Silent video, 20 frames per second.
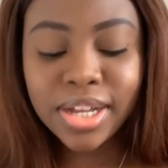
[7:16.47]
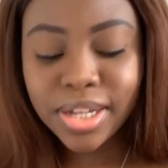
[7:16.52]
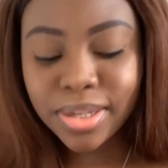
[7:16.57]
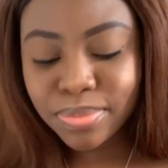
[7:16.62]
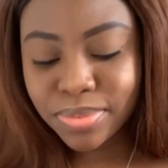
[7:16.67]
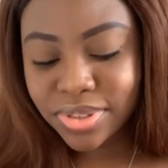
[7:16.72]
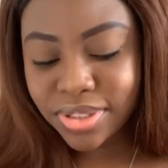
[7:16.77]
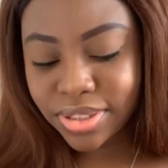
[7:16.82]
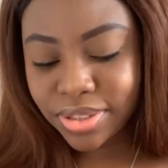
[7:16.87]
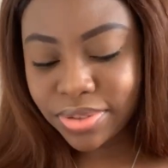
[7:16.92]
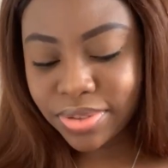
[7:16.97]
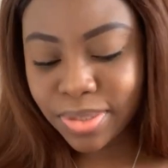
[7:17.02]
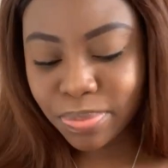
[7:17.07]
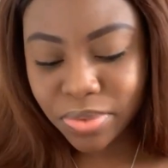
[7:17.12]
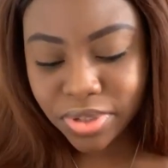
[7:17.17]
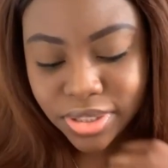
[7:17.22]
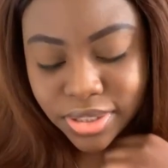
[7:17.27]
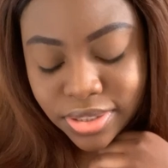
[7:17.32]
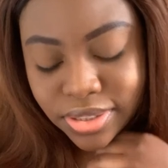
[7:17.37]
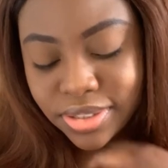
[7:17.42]
So I'm
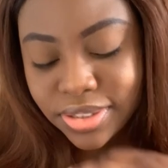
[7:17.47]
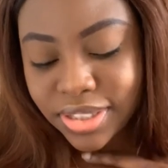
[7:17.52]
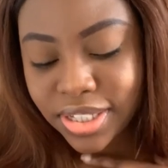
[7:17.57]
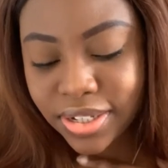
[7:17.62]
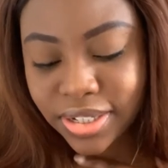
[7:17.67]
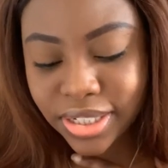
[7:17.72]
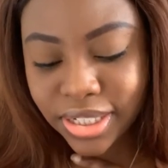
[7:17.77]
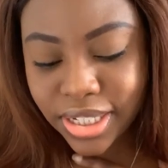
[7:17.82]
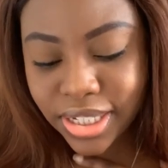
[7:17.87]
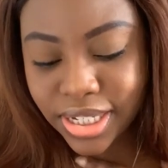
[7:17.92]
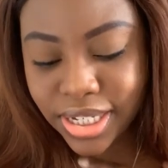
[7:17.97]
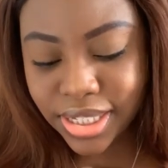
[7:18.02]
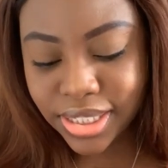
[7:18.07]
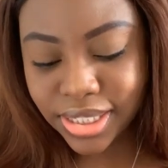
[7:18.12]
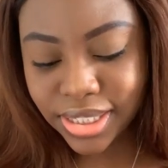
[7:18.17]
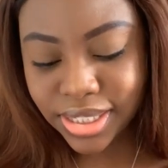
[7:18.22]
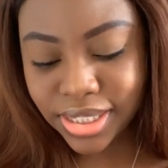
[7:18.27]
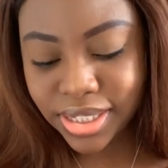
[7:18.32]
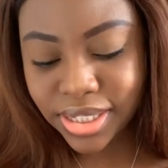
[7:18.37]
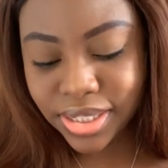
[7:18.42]
going to look down again and
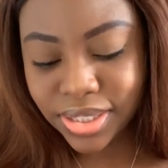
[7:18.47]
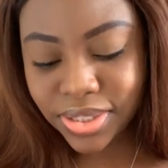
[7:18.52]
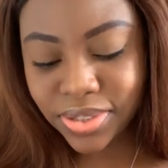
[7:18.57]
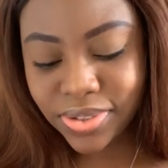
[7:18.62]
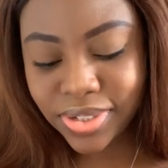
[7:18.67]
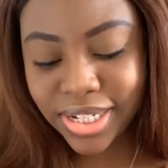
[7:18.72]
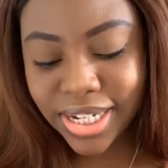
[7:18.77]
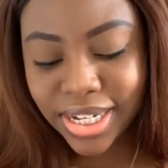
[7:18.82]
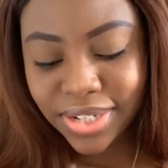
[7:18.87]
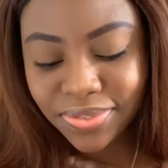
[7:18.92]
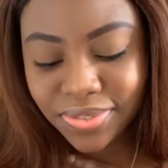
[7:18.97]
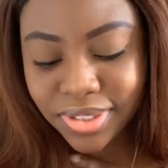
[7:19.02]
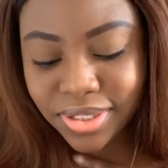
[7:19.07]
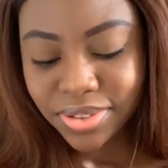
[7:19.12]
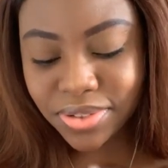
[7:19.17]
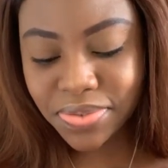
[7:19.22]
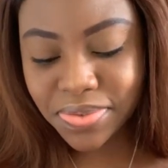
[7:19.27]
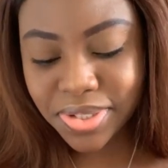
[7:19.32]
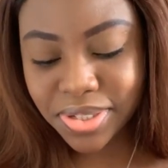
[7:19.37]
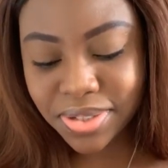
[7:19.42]
see. So life in
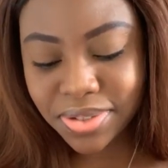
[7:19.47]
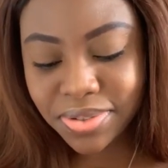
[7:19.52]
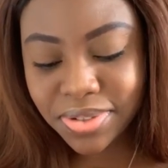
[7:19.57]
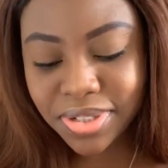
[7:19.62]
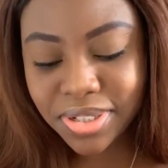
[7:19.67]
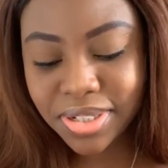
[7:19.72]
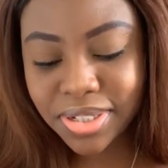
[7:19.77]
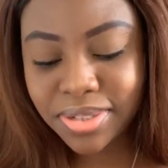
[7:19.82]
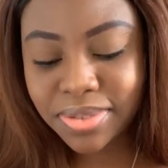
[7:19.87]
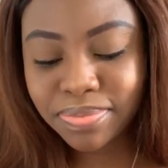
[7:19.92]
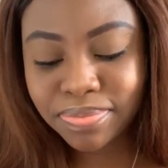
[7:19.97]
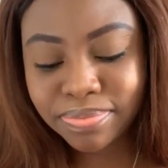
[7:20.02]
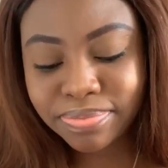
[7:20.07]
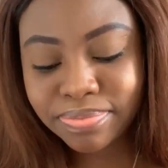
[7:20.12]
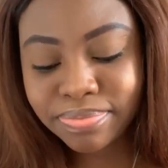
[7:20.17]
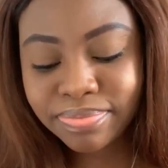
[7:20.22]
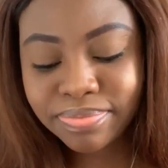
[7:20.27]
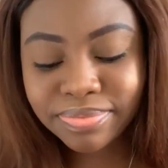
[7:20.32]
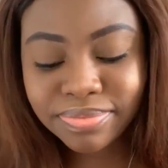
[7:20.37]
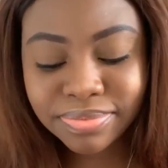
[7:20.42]
Nova
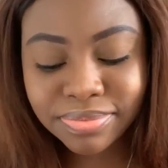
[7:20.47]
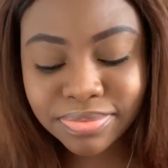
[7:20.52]
Scotia,